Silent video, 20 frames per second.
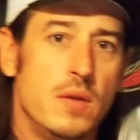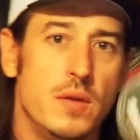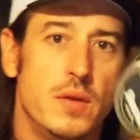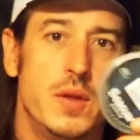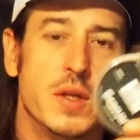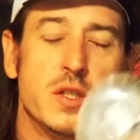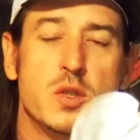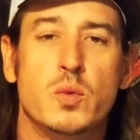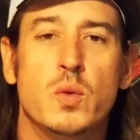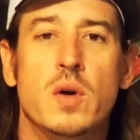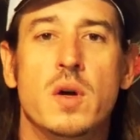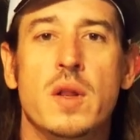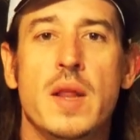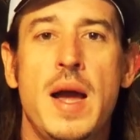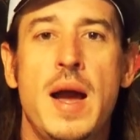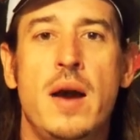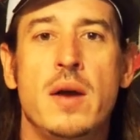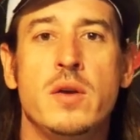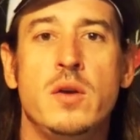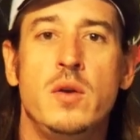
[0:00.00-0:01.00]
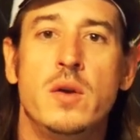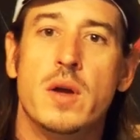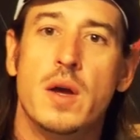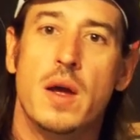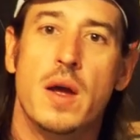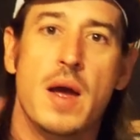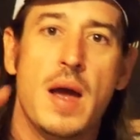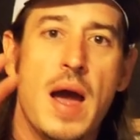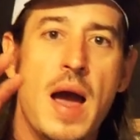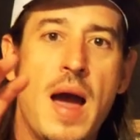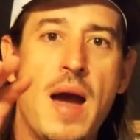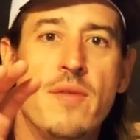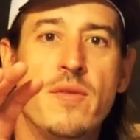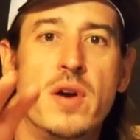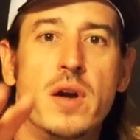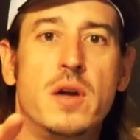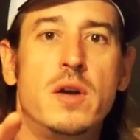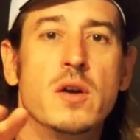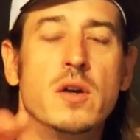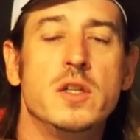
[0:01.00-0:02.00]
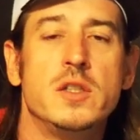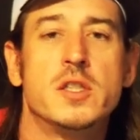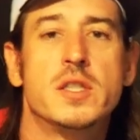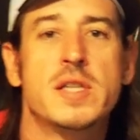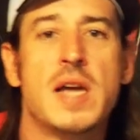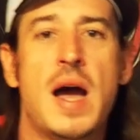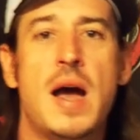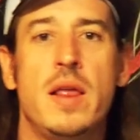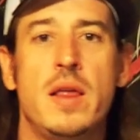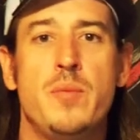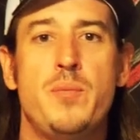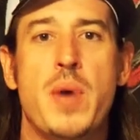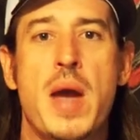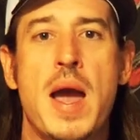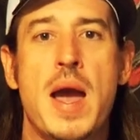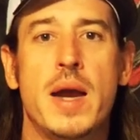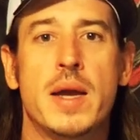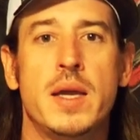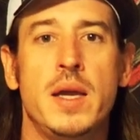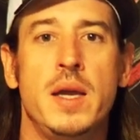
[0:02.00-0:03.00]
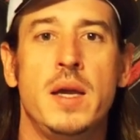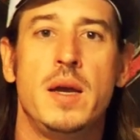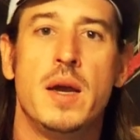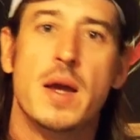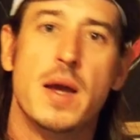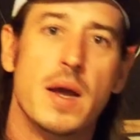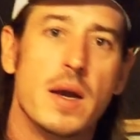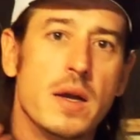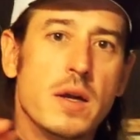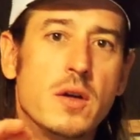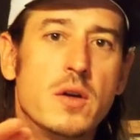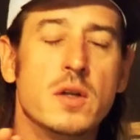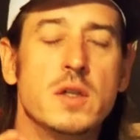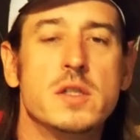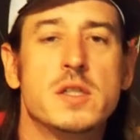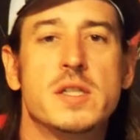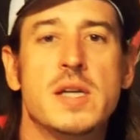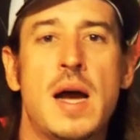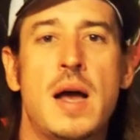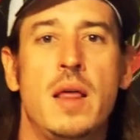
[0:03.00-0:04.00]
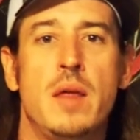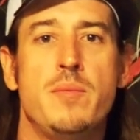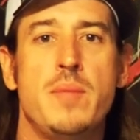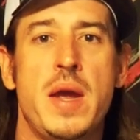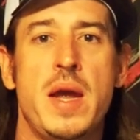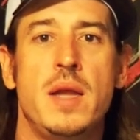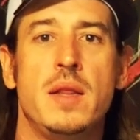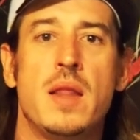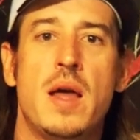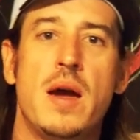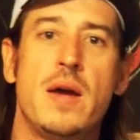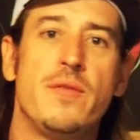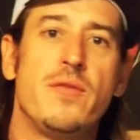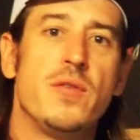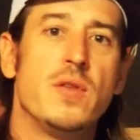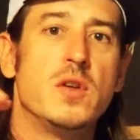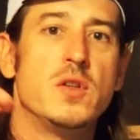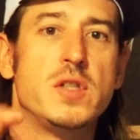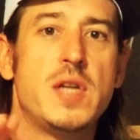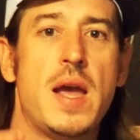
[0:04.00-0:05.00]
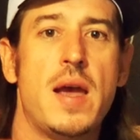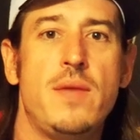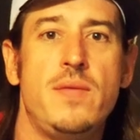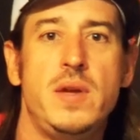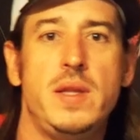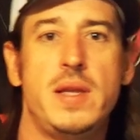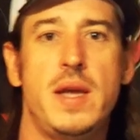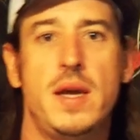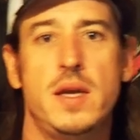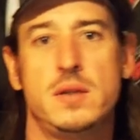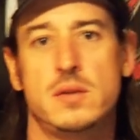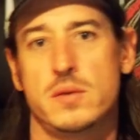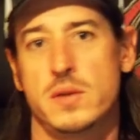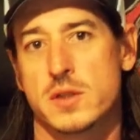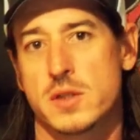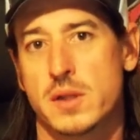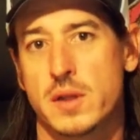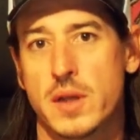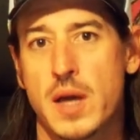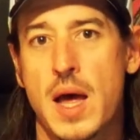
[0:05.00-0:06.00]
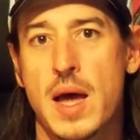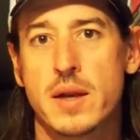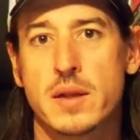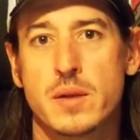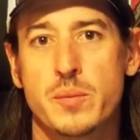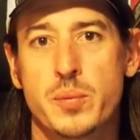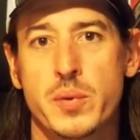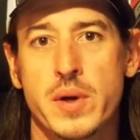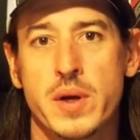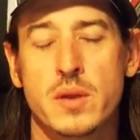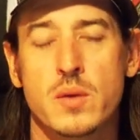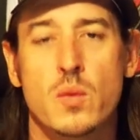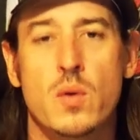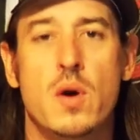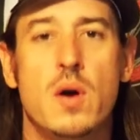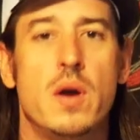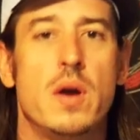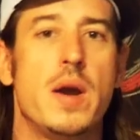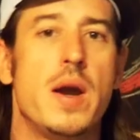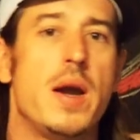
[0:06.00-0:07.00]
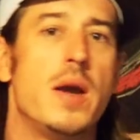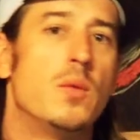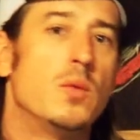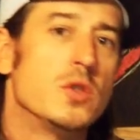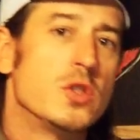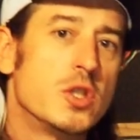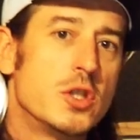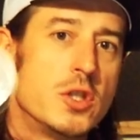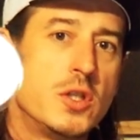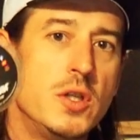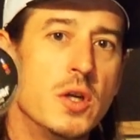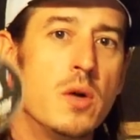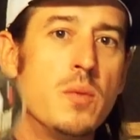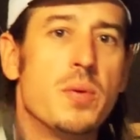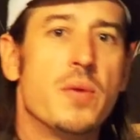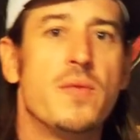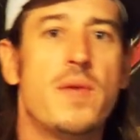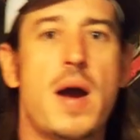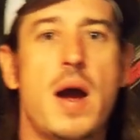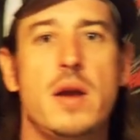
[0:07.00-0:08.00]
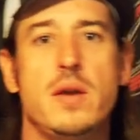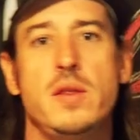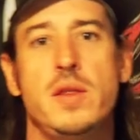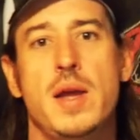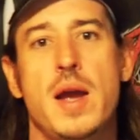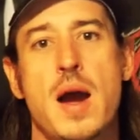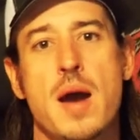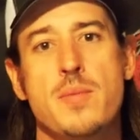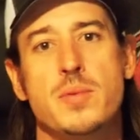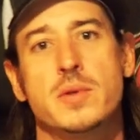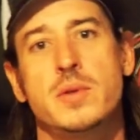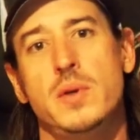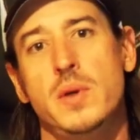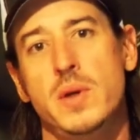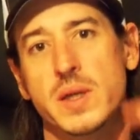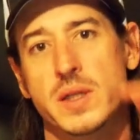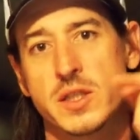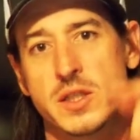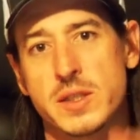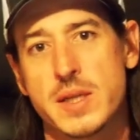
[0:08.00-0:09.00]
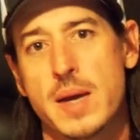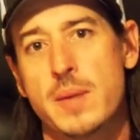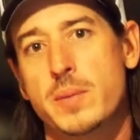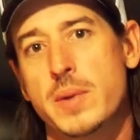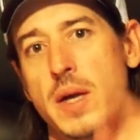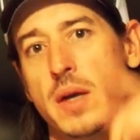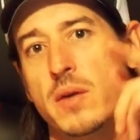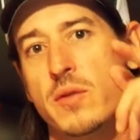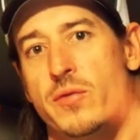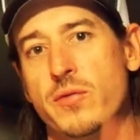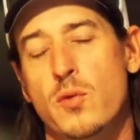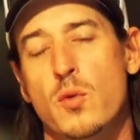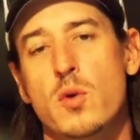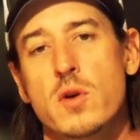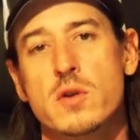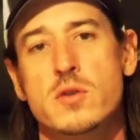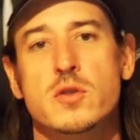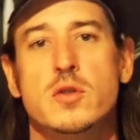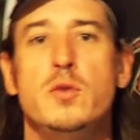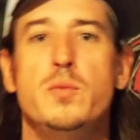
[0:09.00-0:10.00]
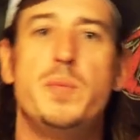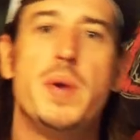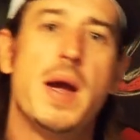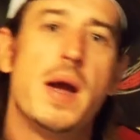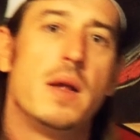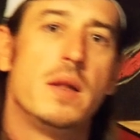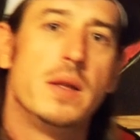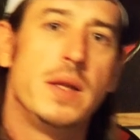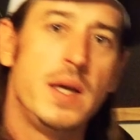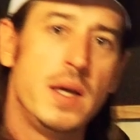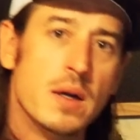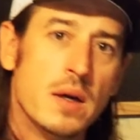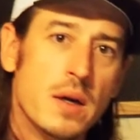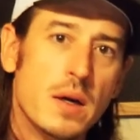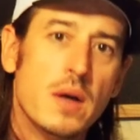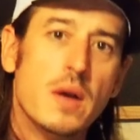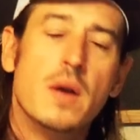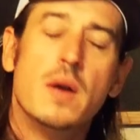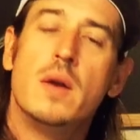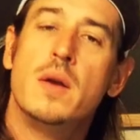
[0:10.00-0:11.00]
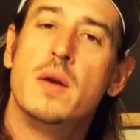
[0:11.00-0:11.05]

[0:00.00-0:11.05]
This will allow you to have a good solid backing and a good solid main line for those heavy days where there's a lot of debris in the water, and it will still provide you the opportunity to step down to 4 or 2-pound leader